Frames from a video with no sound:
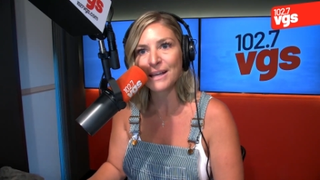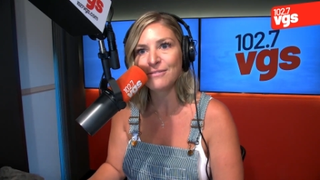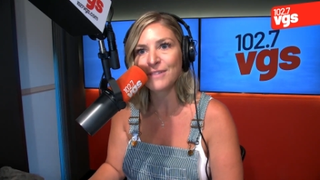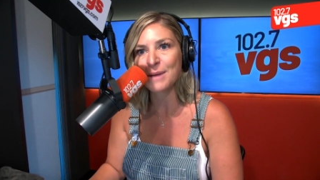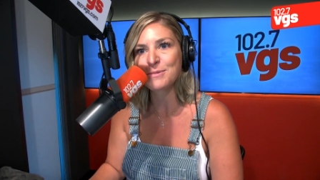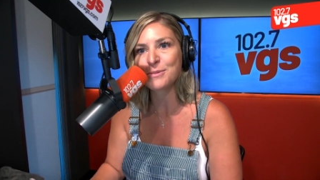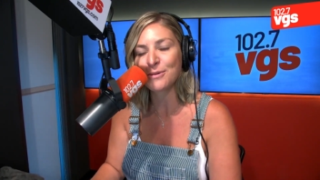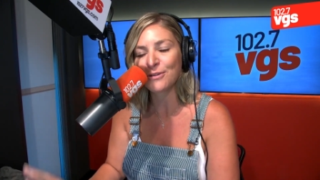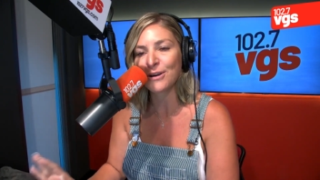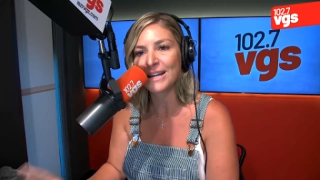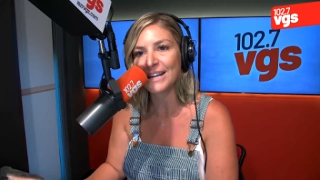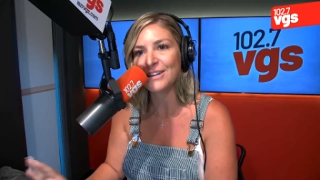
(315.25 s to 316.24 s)
wow, flops
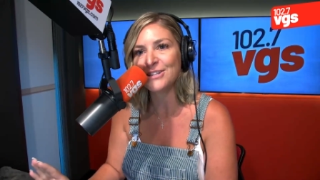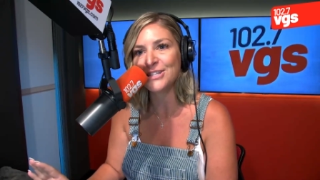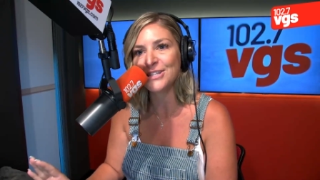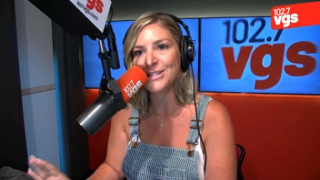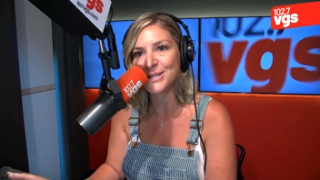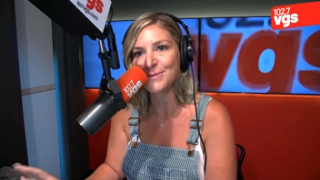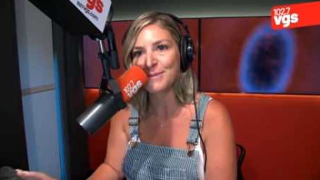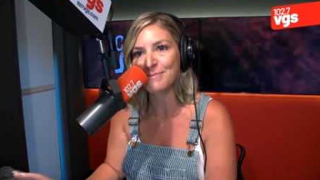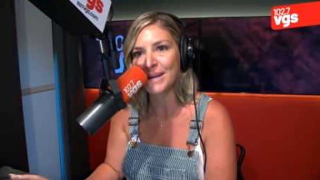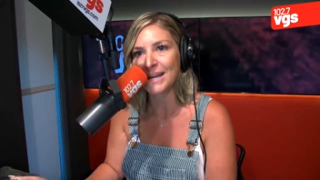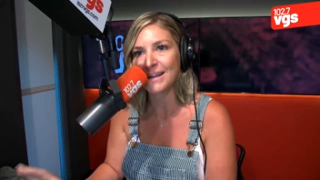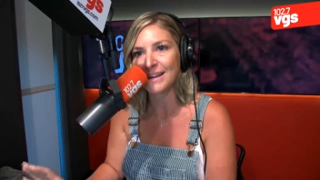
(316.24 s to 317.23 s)
before gosh. each swim
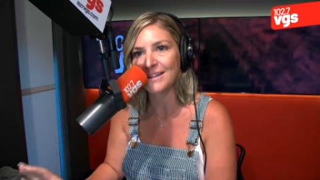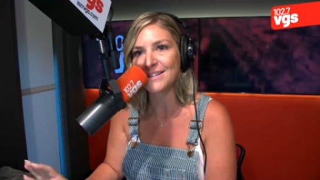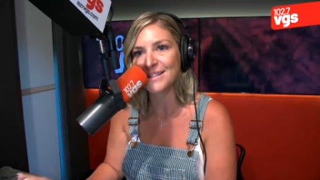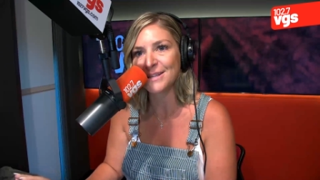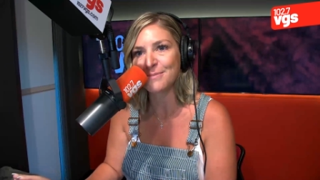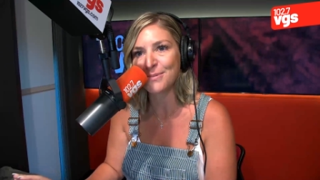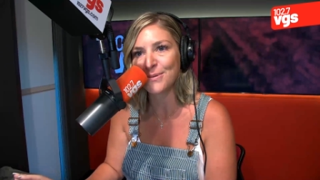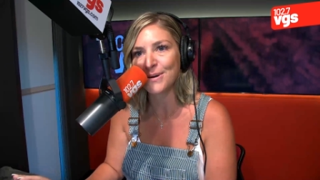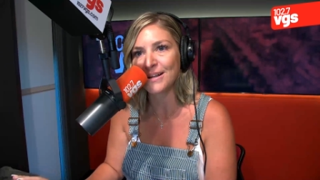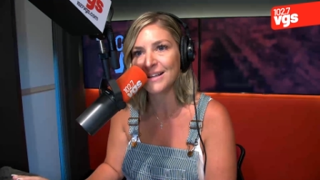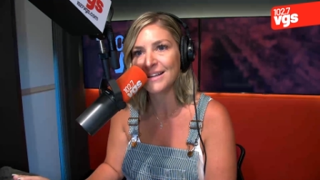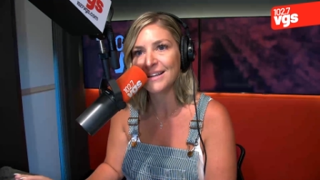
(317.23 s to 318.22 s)
meet into the
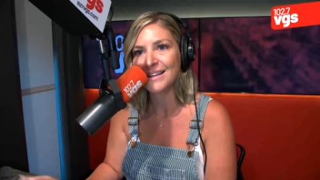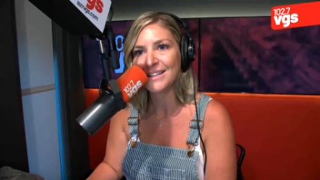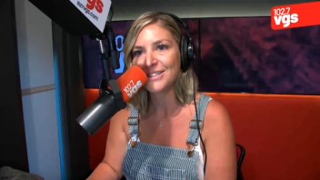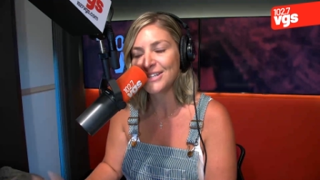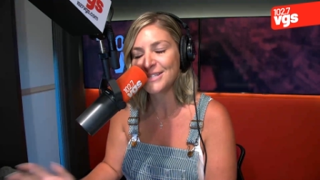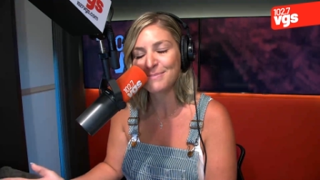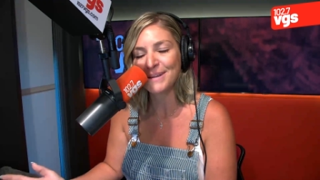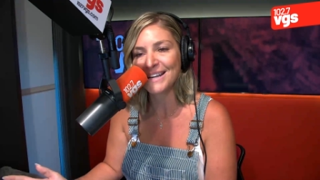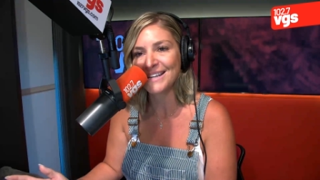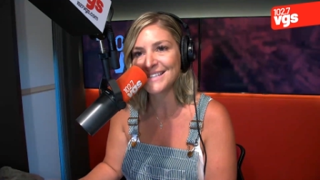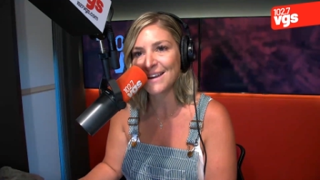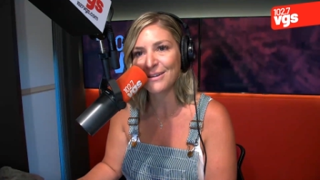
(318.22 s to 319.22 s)
pool just
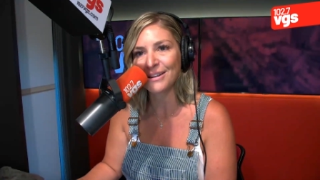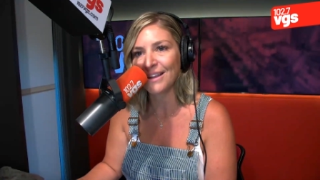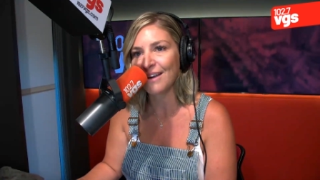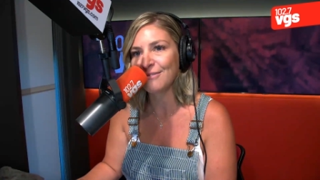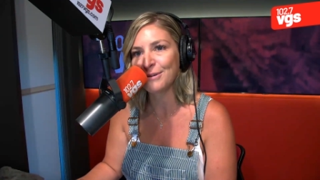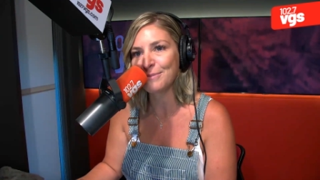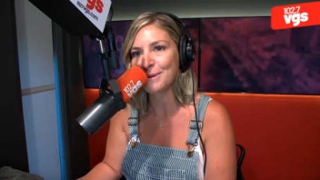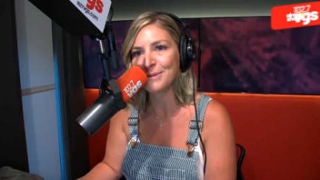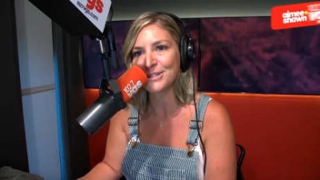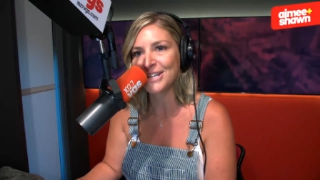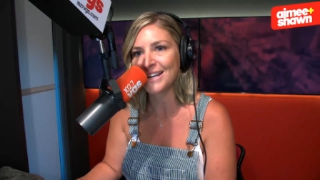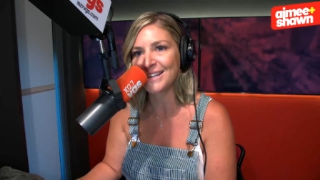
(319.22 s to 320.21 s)
because I would love when
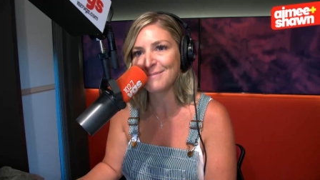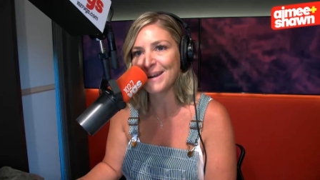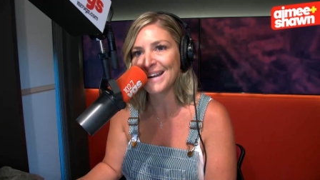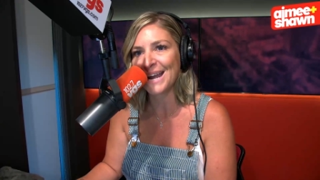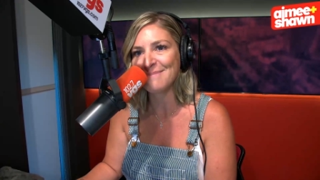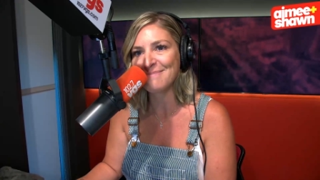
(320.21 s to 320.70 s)
people chanted my name.